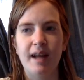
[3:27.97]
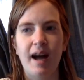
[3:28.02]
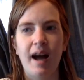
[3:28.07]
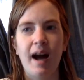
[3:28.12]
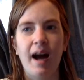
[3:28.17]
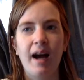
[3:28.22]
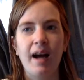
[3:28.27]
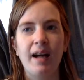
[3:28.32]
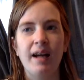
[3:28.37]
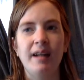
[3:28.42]

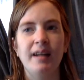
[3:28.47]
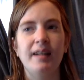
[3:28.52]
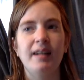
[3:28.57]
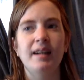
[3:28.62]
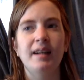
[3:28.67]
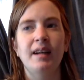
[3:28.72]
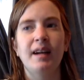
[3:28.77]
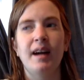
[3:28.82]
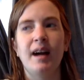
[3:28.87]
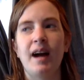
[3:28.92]
I
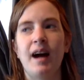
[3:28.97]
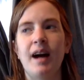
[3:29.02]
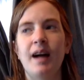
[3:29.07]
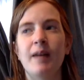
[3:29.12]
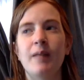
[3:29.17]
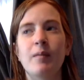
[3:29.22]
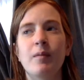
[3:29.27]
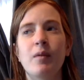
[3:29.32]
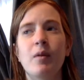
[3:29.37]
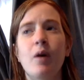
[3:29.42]

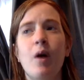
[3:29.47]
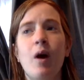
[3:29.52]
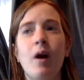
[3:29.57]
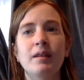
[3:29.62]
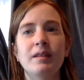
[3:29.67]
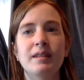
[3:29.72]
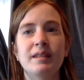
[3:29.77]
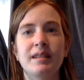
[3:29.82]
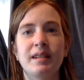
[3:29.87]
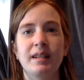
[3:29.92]
am
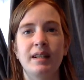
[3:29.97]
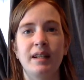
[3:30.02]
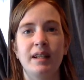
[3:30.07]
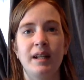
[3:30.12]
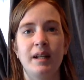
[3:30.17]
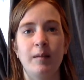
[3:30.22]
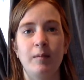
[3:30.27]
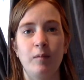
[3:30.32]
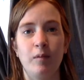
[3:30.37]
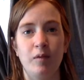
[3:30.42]

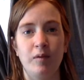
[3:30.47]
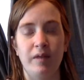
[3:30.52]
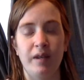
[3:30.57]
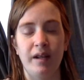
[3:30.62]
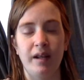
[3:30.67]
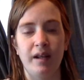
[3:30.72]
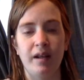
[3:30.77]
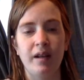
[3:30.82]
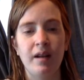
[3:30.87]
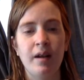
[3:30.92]
constantly
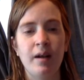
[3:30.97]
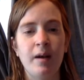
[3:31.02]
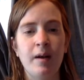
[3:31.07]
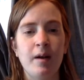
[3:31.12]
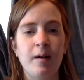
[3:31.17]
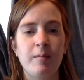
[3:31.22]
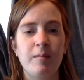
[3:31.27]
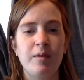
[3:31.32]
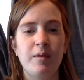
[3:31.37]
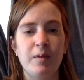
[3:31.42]
moving
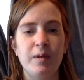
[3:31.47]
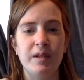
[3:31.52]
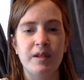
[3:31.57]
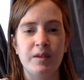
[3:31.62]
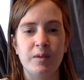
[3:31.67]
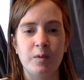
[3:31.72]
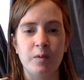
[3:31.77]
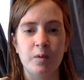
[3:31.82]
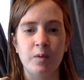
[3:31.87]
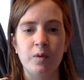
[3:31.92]
between
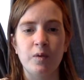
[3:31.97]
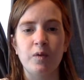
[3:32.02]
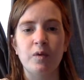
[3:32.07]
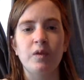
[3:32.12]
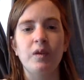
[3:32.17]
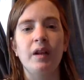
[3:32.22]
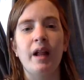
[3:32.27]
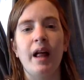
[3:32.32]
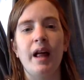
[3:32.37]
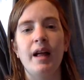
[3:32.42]

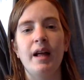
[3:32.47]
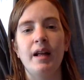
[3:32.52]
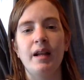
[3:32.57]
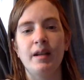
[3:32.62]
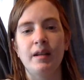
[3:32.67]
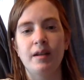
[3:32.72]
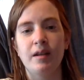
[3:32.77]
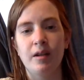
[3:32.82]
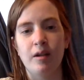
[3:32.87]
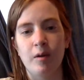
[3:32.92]
school
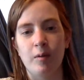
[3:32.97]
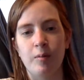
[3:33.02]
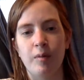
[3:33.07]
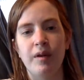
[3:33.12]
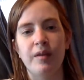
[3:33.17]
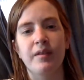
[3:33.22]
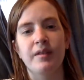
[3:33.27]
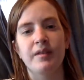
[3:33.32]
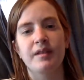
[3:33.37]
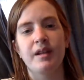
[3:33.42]
and,
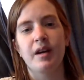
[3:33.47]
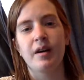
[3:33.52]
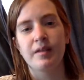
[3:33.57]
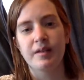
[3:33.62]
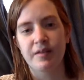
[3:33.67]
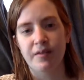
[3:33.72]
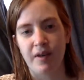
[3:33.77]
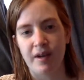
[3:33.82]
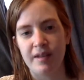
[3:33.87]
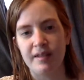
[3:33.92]
boyfriend's
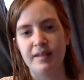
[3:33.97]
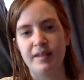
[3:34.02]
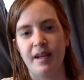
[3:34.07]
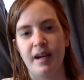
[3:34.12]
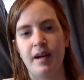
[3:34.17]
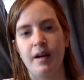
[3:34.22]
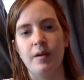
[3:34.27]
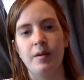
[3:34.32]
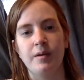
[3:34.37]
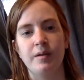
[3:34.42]
house, friend's
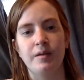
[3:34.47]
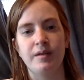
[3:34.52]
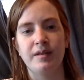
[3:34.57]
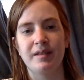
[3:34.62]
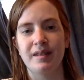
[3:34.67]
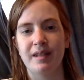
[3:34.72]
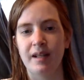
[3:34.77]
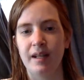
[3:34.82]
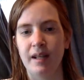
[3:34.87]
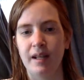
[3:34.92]

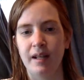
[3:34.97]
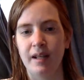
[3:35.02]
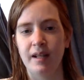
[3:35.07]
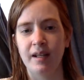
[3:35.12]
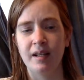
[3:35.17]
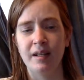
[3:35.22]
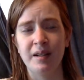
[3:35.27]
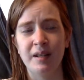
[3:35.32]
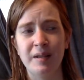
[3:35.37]
house, like